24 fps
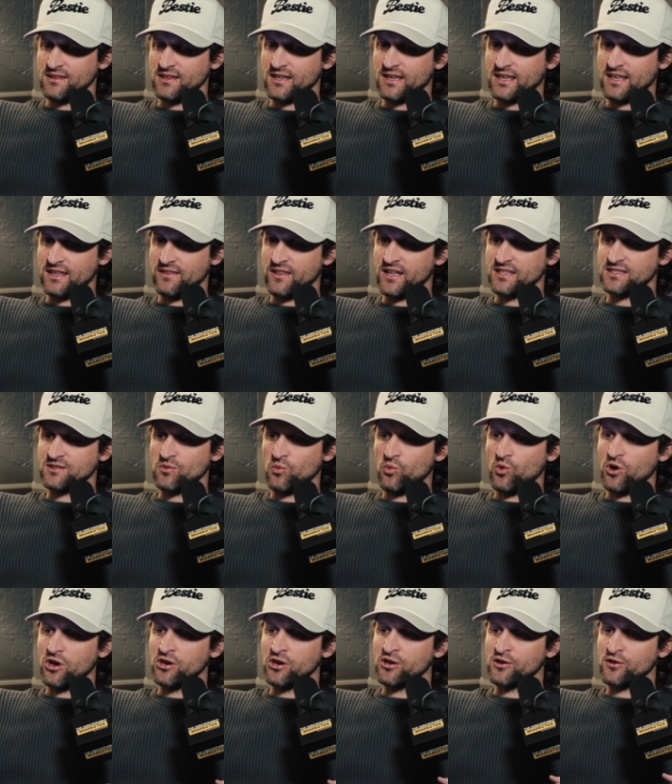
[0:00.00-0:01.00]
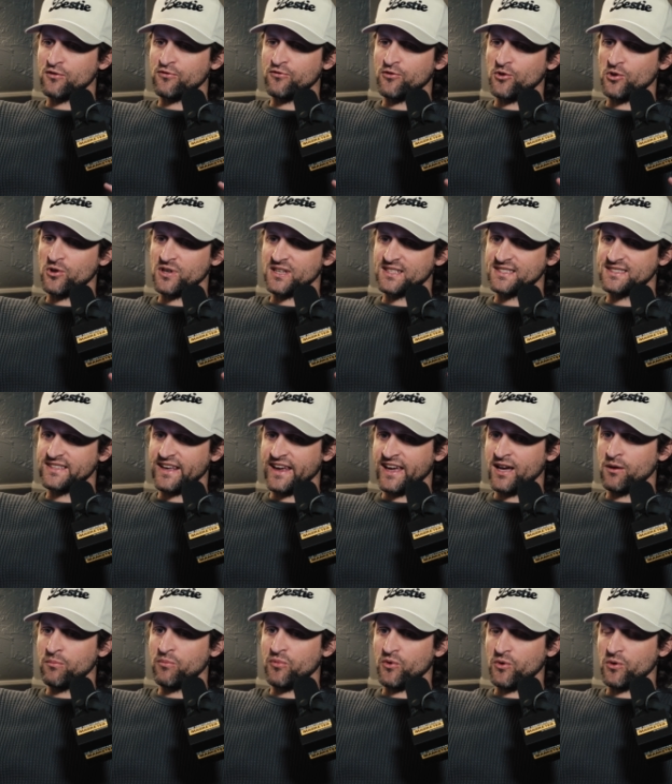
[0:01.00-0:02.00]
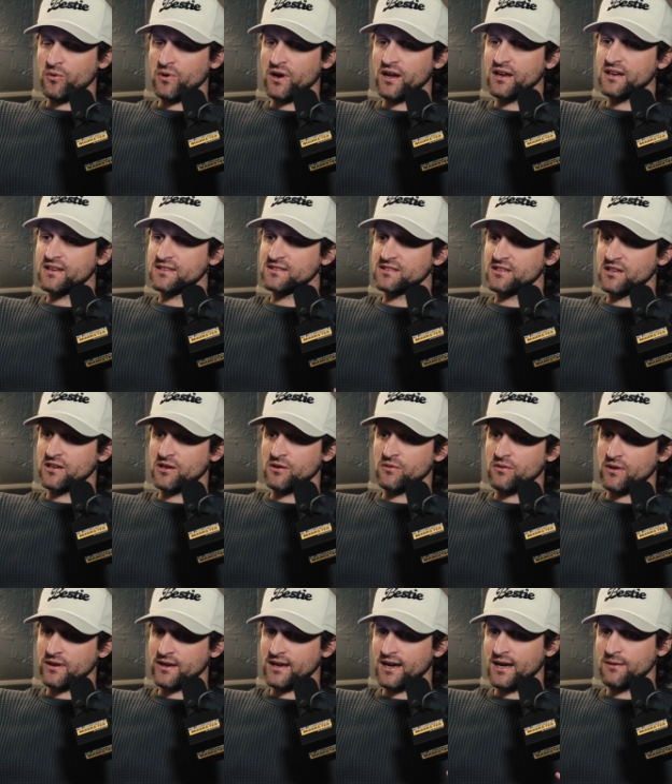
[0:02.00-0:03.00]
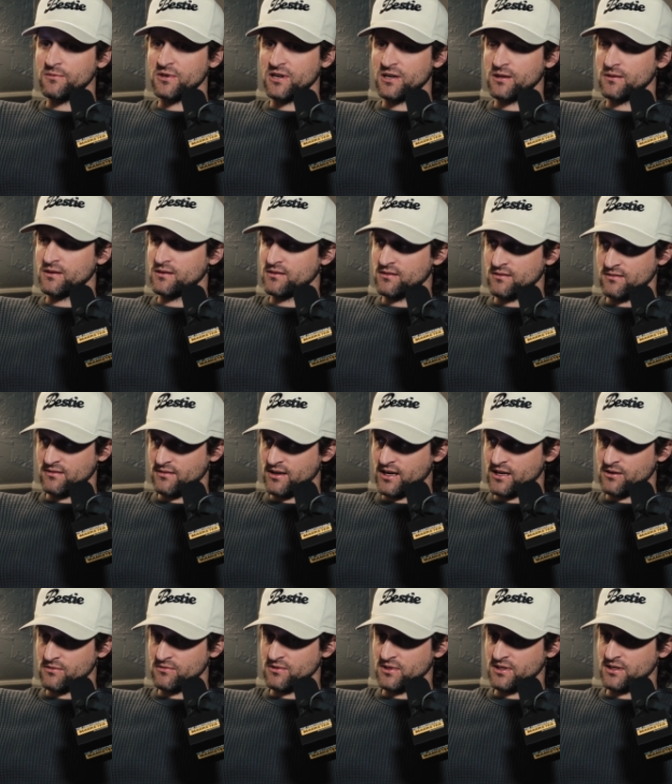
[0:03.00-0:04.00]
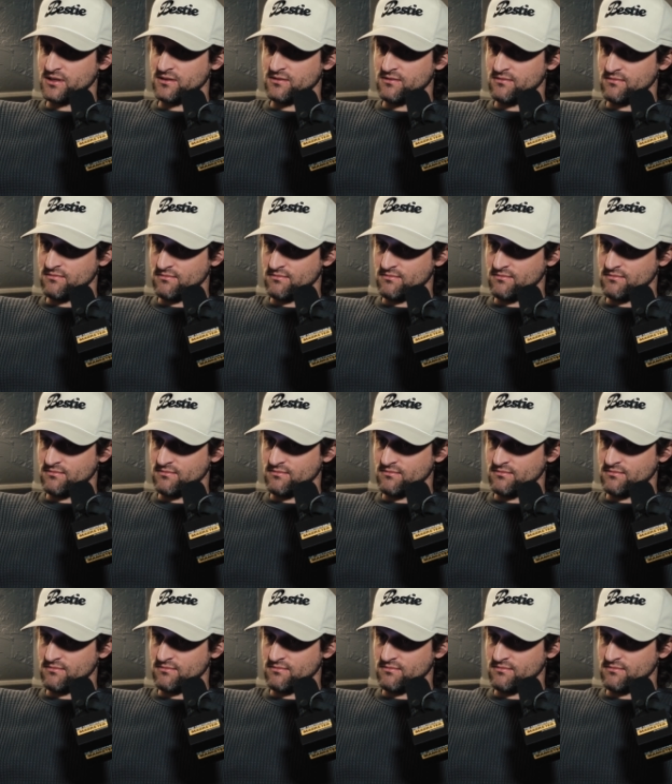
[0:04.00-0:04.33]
like that's a wonderful example, right? Because, like I don't really,